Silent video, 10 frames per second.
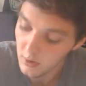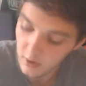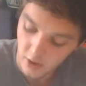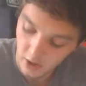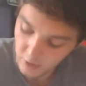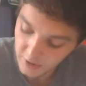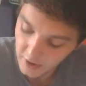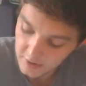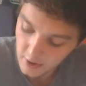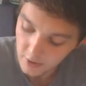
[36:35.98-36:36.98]
I'll write
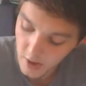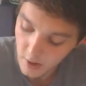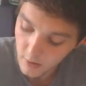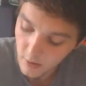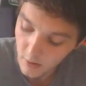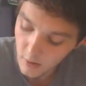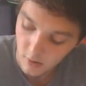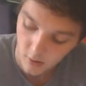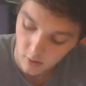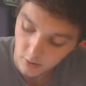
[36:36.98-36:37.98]
that down here
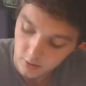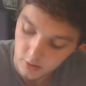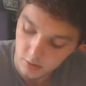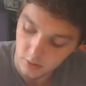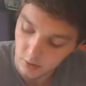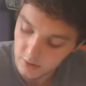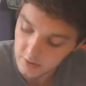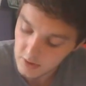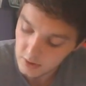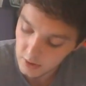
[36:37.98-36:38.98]
so you can
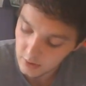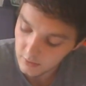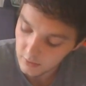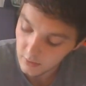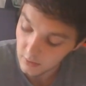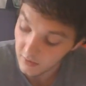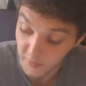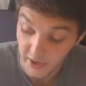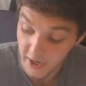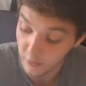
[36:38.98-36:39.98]
see it. If
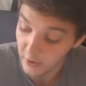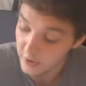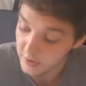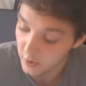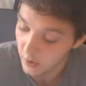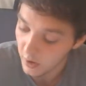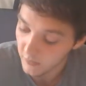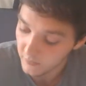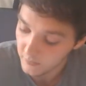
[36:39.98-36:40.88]
my handwriting is good enough,